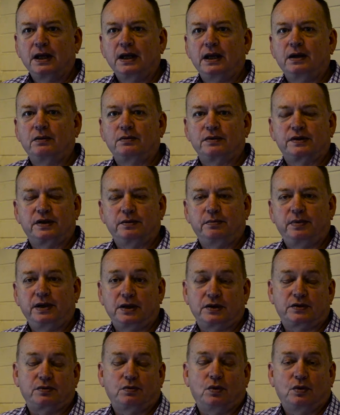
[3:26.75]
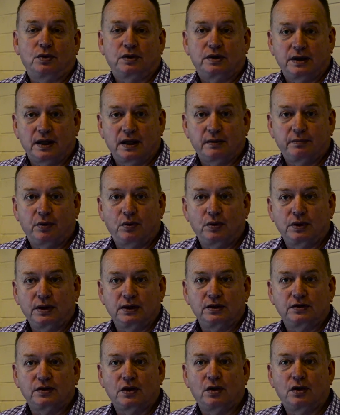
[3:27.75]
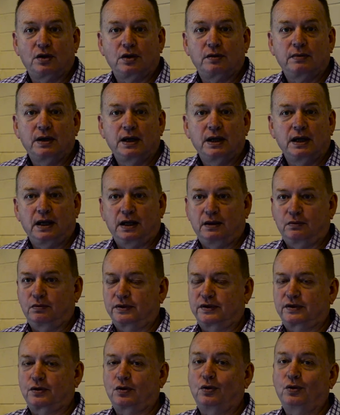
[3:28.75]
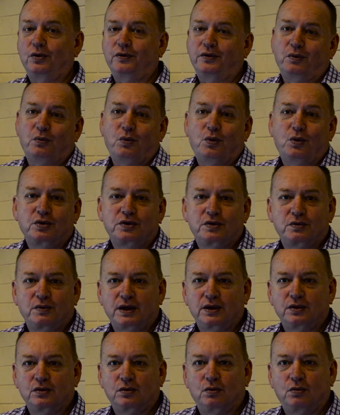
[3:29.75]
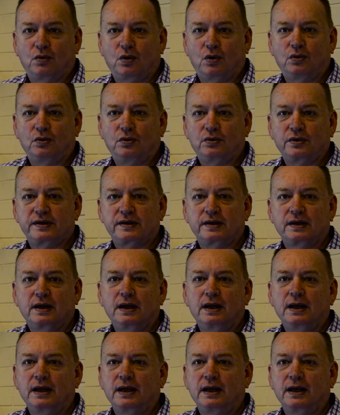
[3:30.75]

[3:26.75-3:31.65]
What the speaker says: It was the biggest war to that point in time. It was called the war to end all wars.